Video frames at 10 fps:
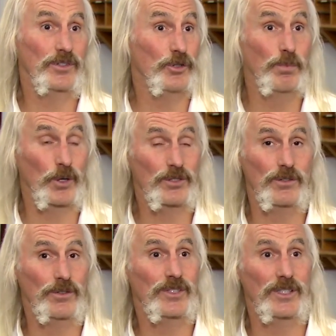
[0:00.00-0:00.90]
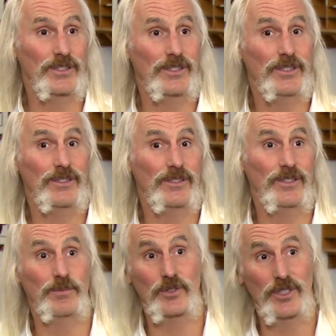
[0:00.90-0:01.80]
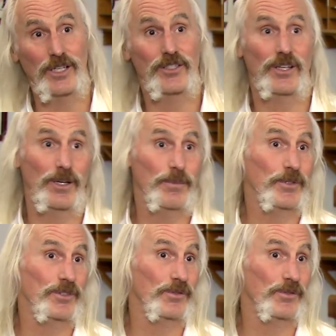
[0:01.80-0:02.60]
two personal assistants, his massage therapist,